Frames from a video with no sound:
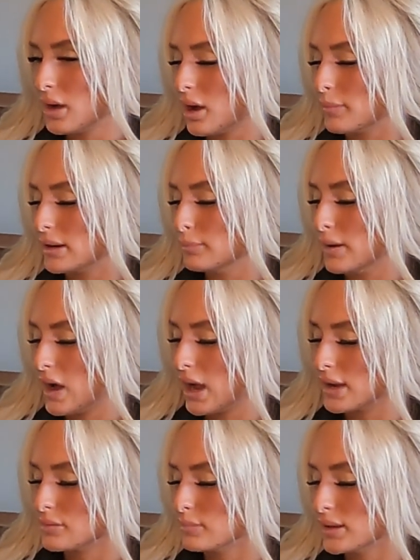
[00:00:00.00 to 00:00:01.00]
coming in
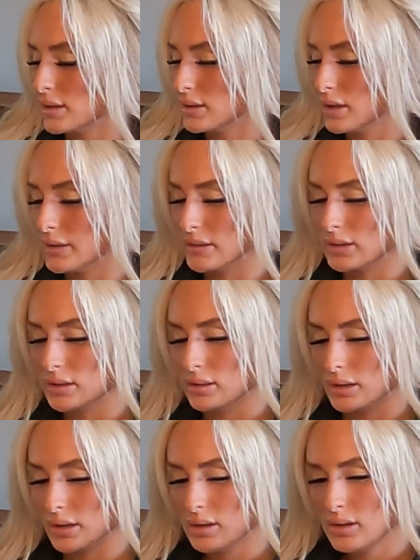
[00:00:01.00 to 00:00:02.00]
behind me, and then he like